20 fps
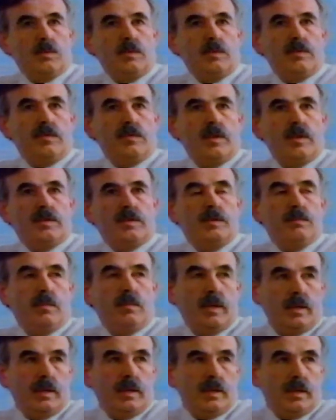we've invested
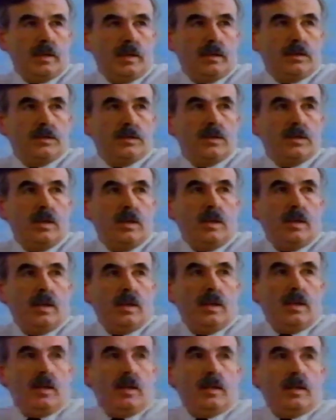many years
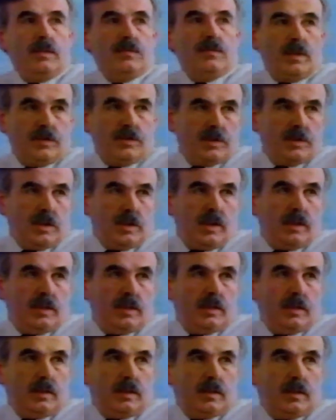in
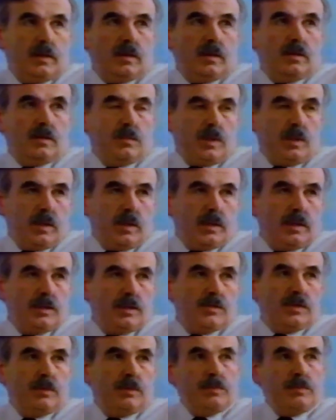investigating the
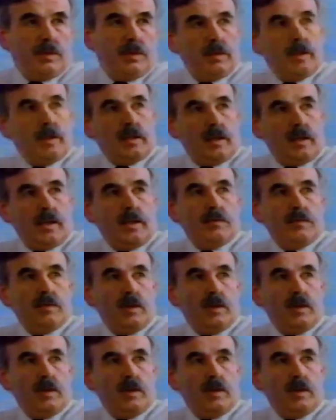markets and building client